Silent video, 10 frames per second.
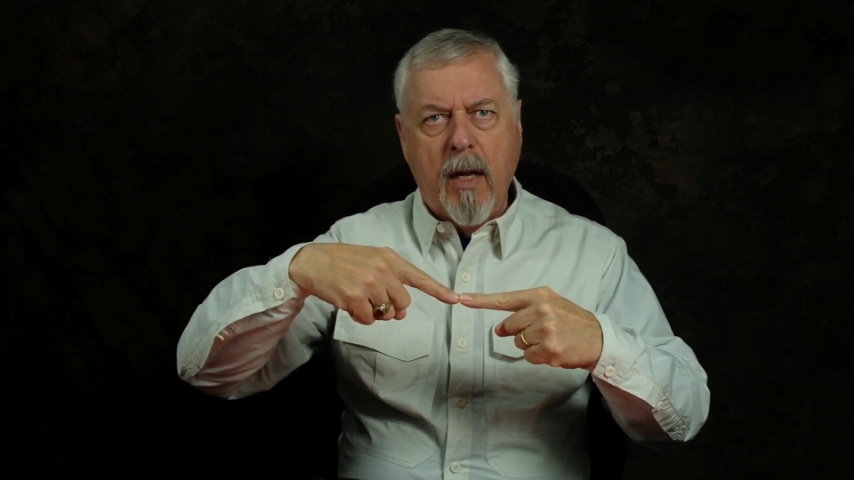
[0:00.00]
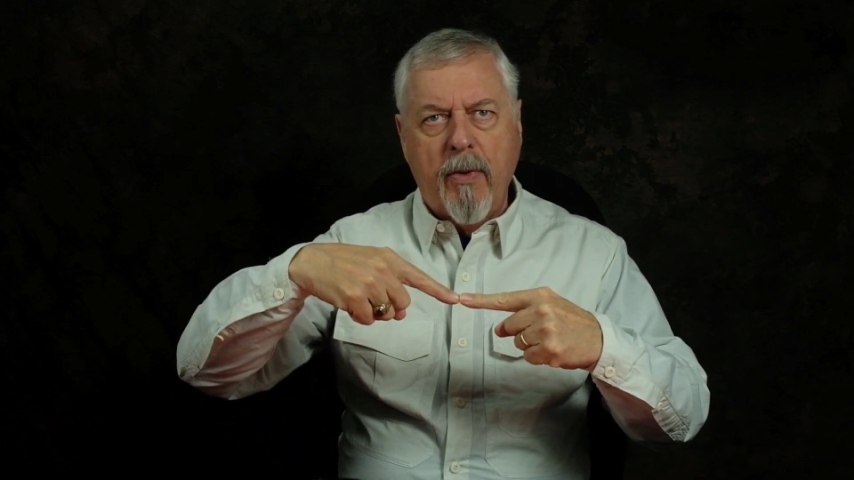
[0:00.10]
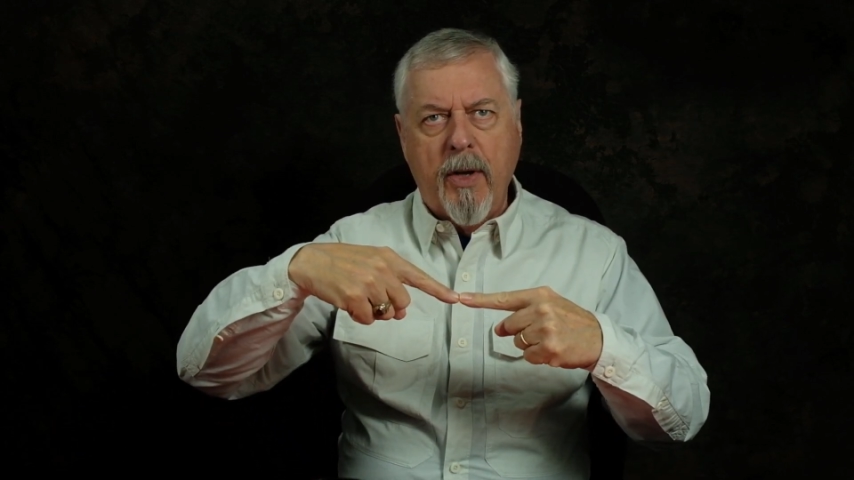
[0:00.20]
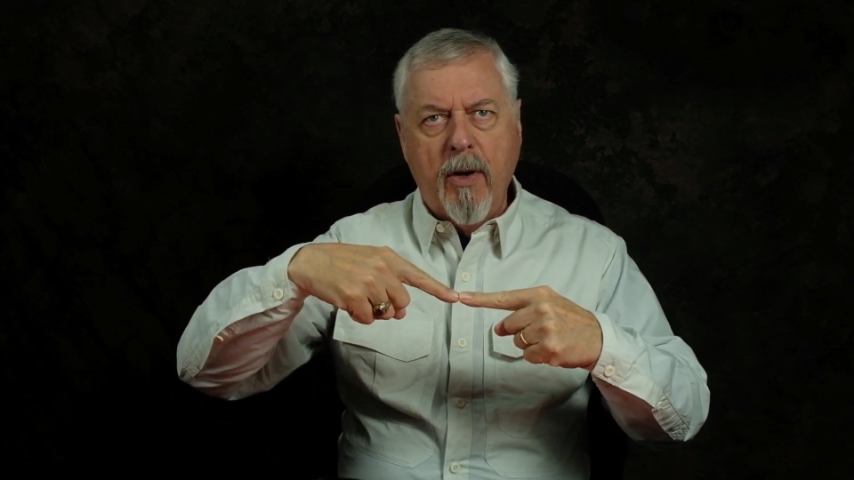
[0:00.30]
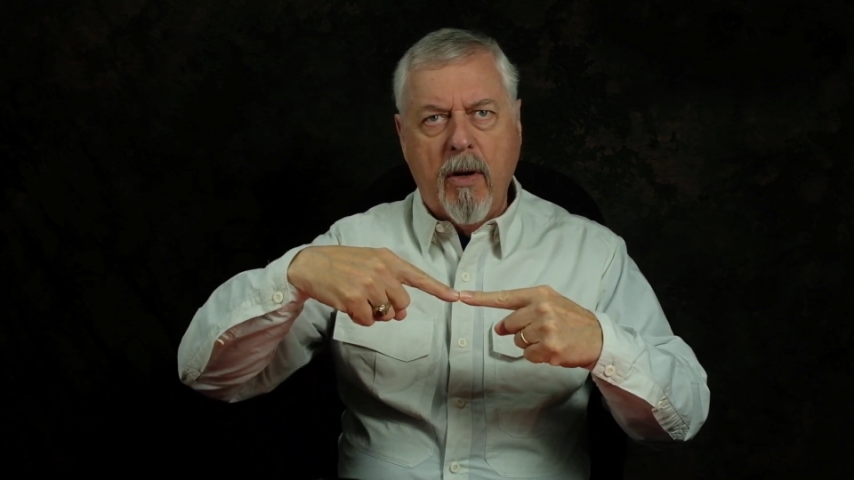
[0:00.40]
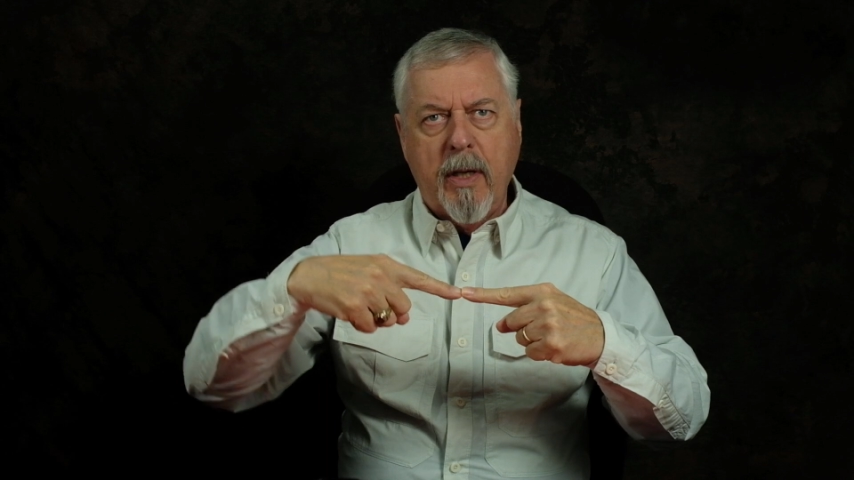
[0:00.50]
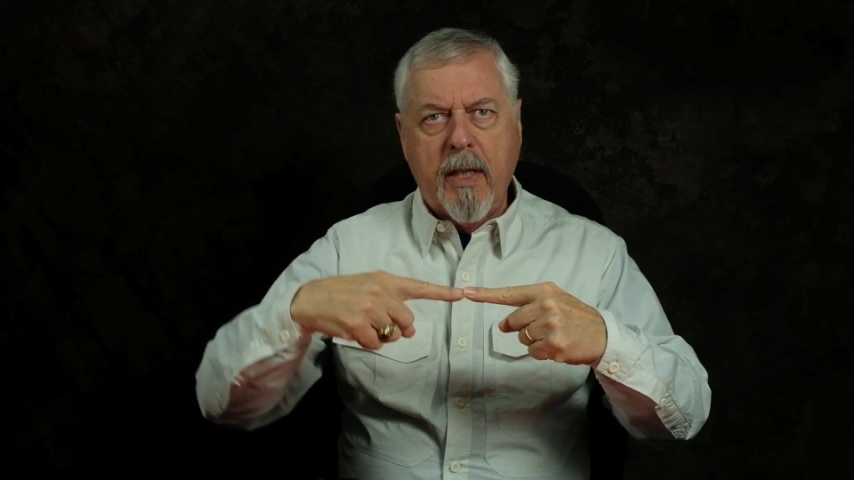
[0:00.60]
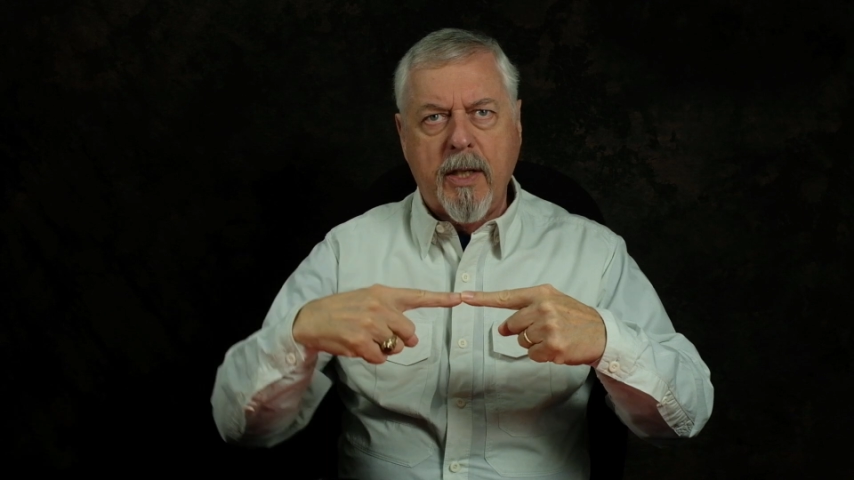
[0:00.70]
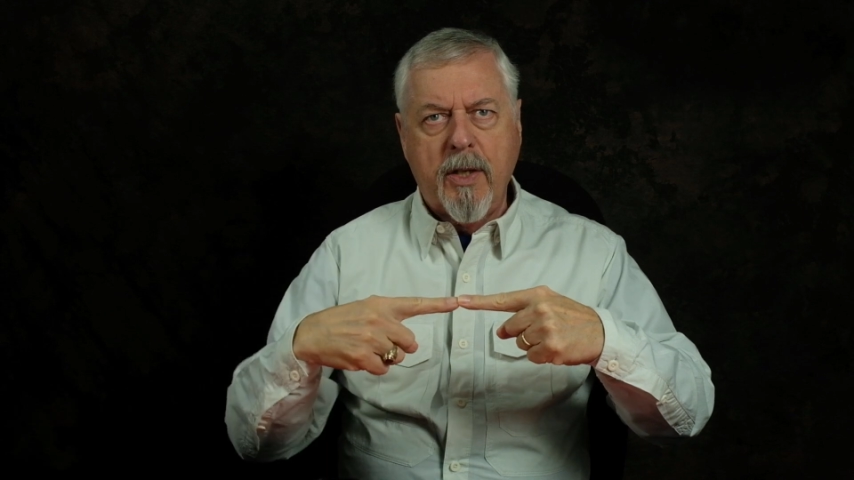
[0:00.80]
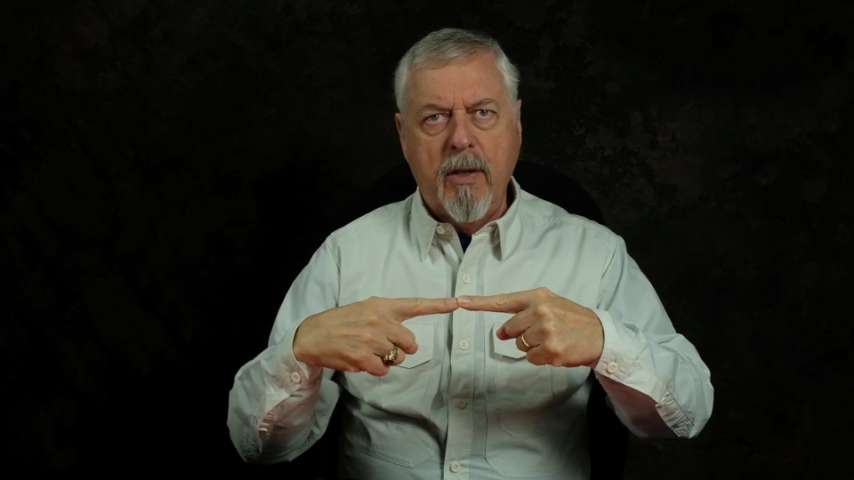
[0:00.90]
The knot
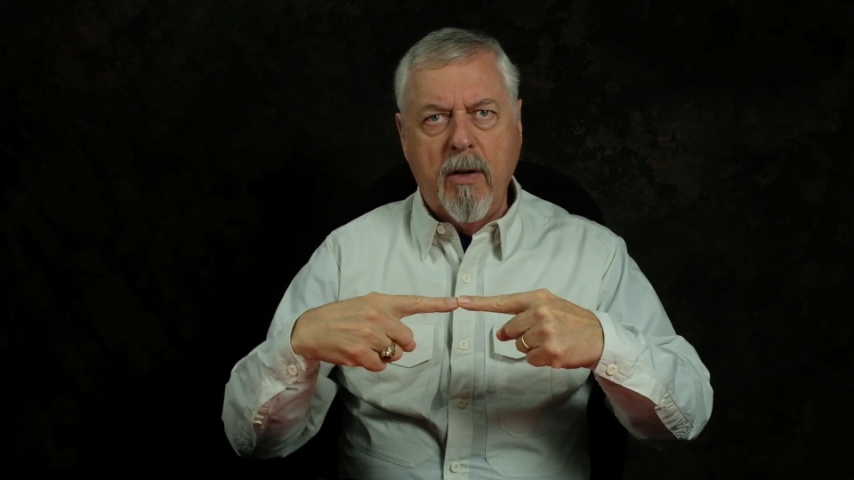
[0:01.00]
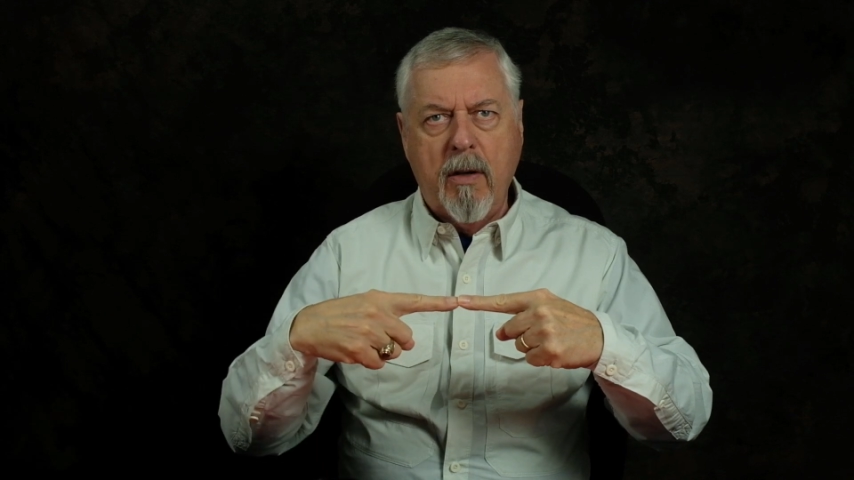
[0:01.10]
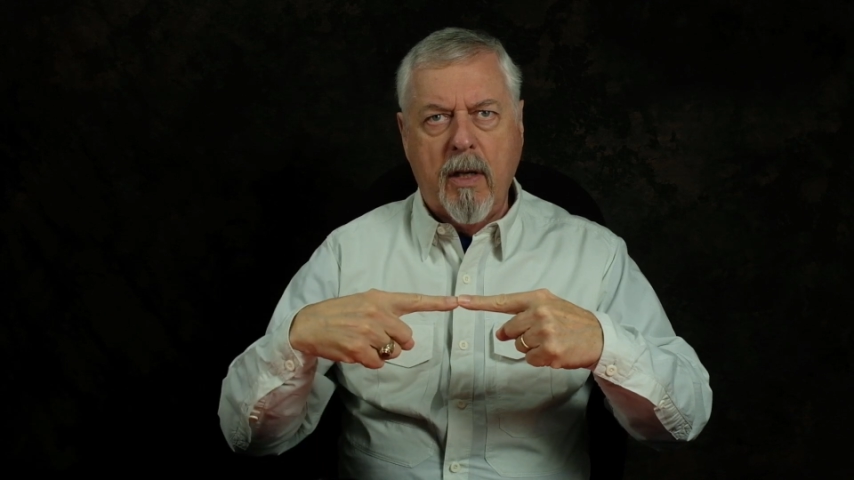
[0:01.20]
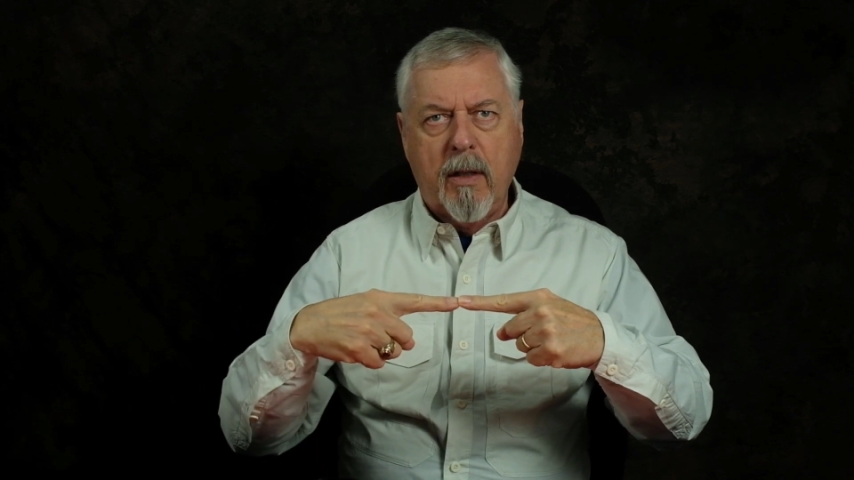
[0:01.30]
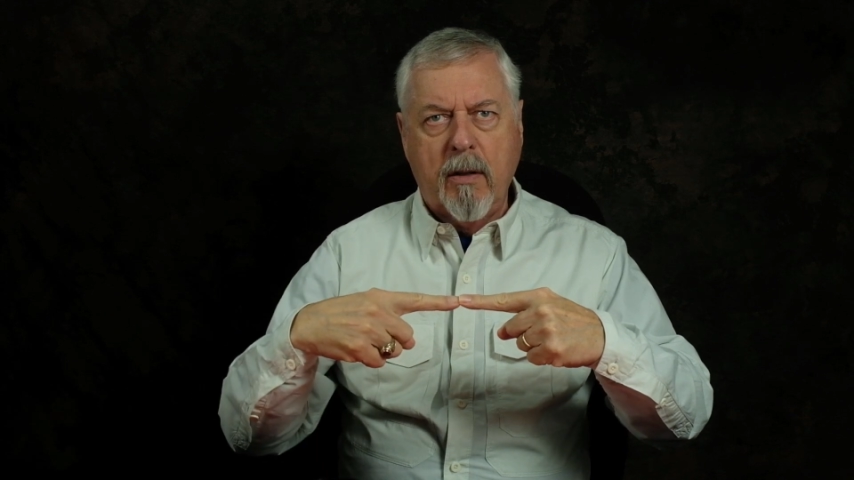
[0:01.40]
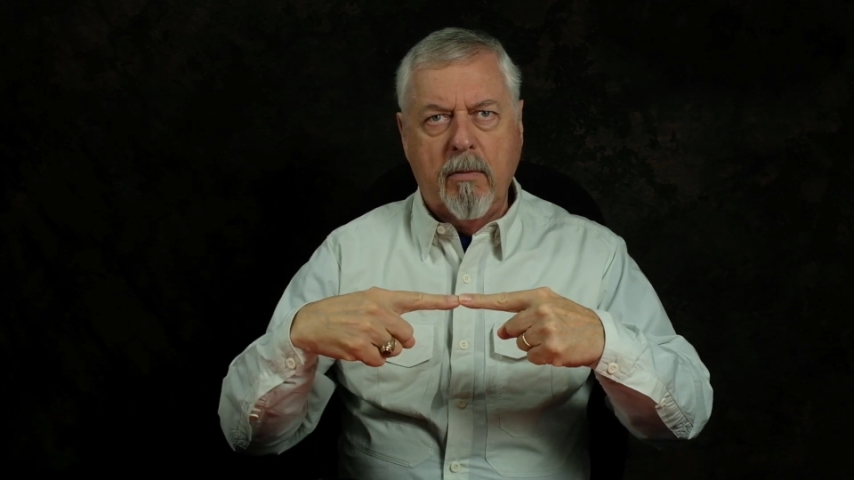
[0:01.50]
does not,